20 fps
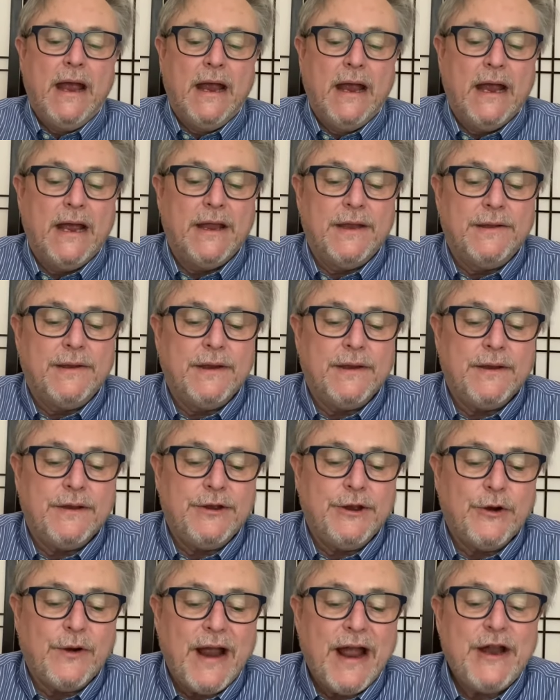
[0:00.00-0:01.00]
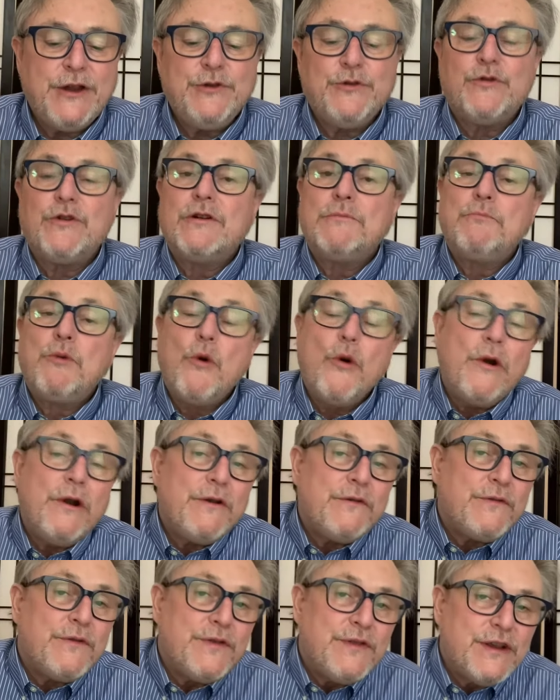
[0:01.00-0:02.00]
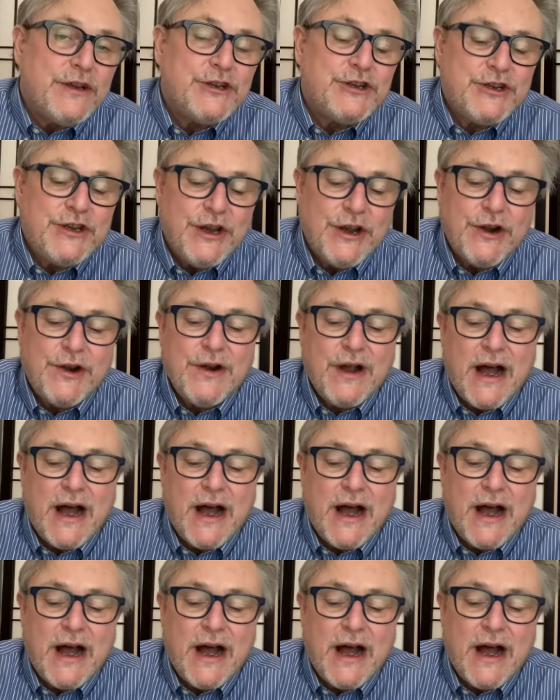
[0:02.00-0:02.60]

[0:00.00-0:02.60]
In your annual report for this year,